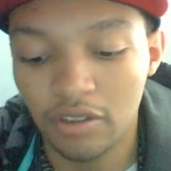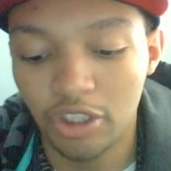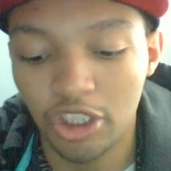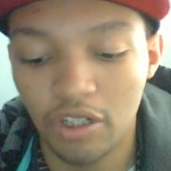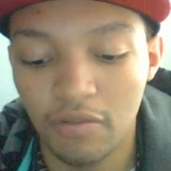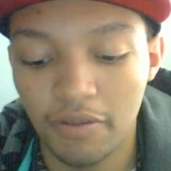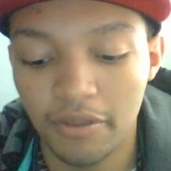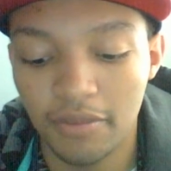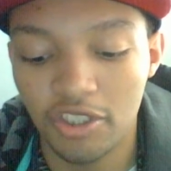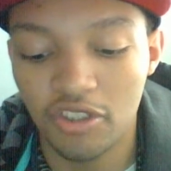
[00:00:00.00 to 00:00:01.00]
Show
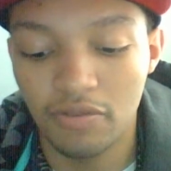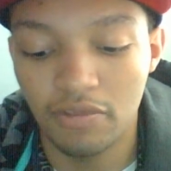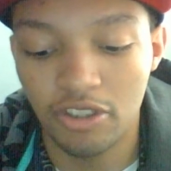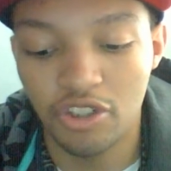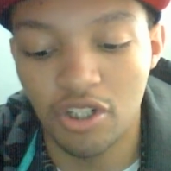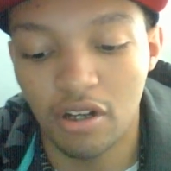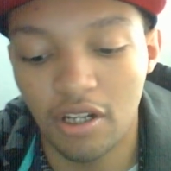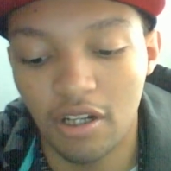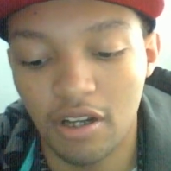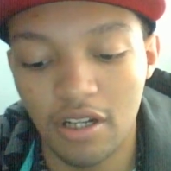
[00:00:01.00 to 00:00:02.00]
pretty much was
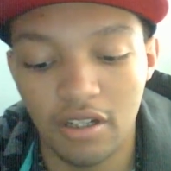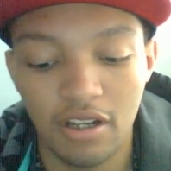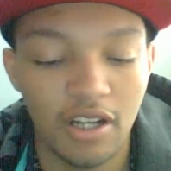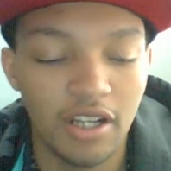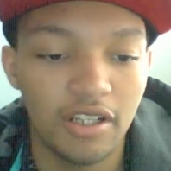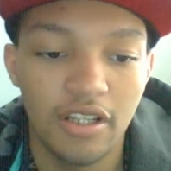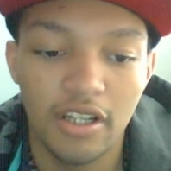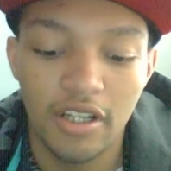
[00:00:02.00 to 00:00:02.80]
jawing on